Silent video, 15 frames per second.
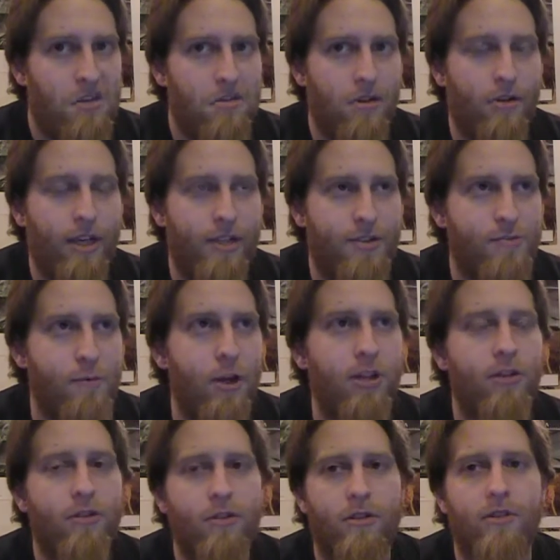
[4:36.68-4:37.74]
Okay,
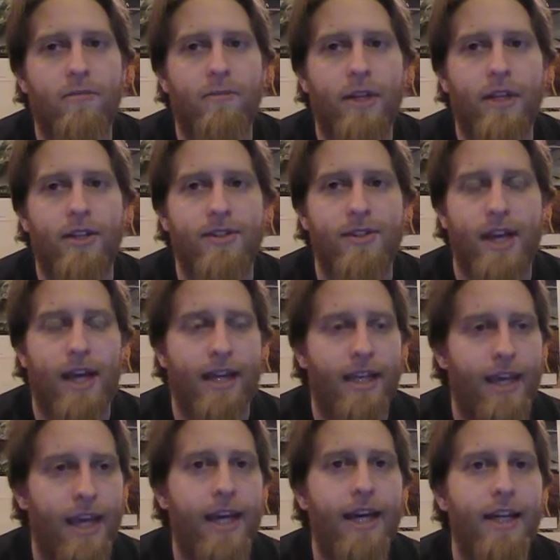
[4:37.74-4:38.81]
spoiler alert, because I
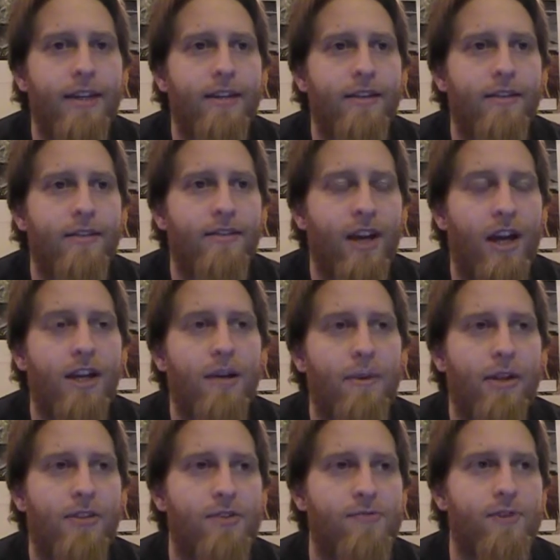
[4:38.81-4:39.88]
can't talk
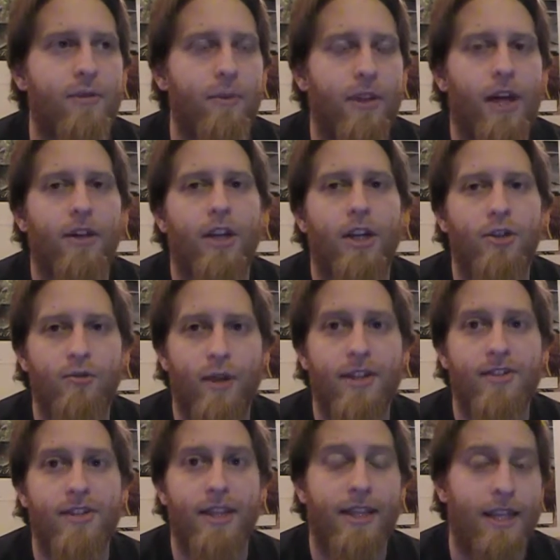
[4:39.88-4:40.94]
about this film without
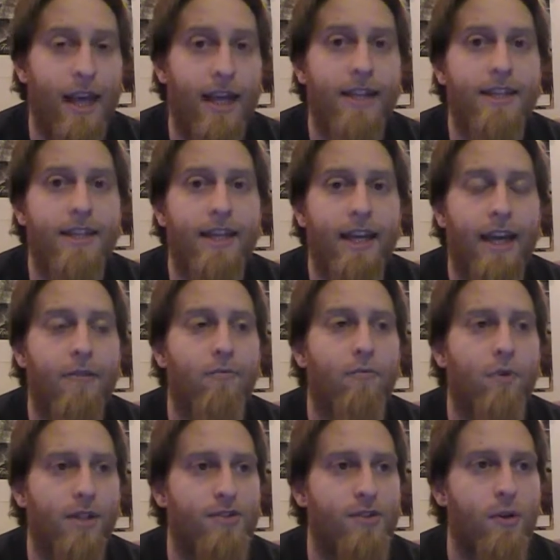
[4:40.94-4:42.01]
addressing the ending and
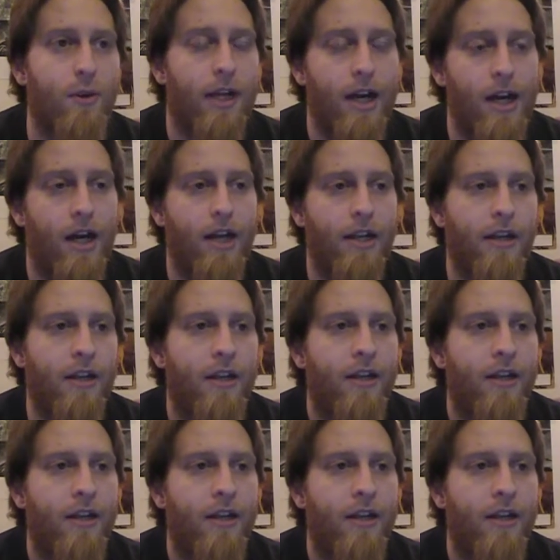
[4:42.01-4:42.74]
what's going on.